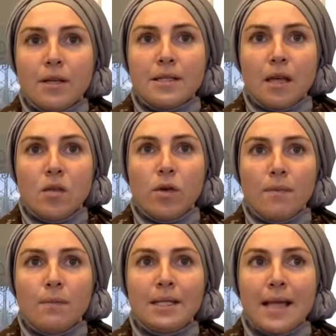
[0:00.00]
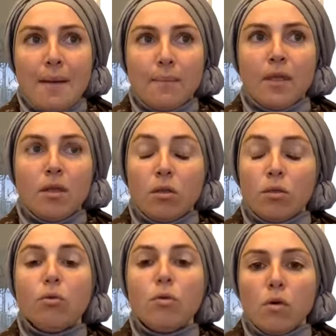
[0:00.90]
that you can be tapping
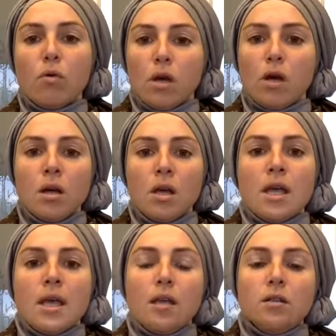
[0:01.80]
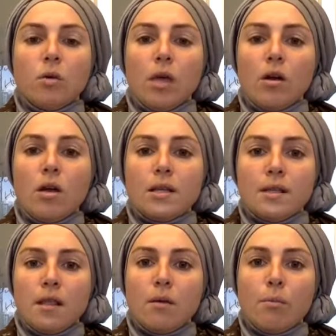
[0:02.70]
through yoga into areas
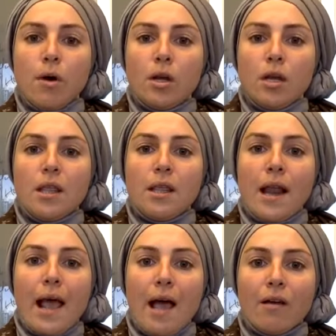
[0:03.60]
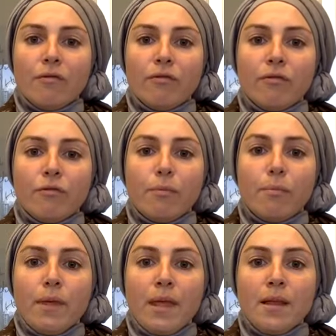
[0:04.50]
in the body that have
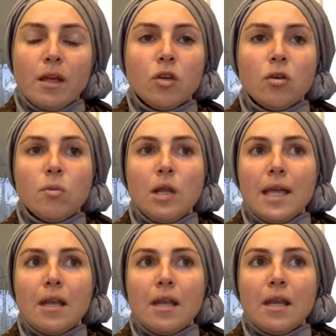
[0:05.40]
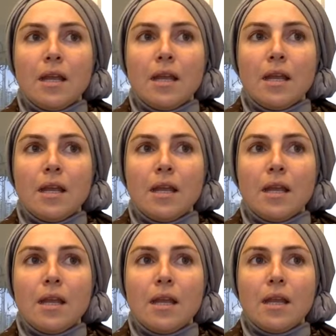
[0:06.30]
been accumulating for so
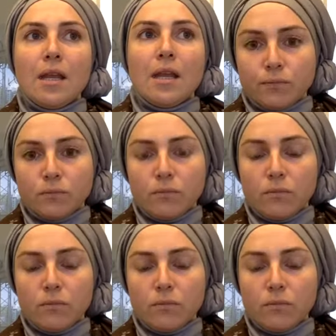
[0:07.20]
long